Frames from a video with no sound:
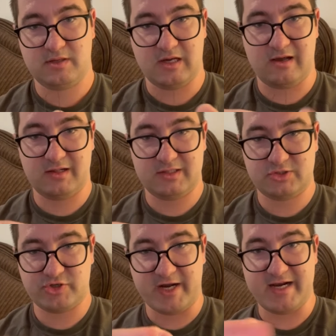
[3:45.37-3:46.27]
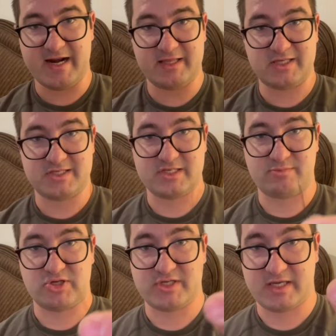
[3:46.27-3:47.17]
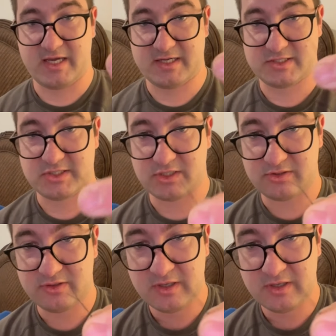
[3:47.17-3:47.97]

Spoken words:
I'll try and edit this as much as I can. So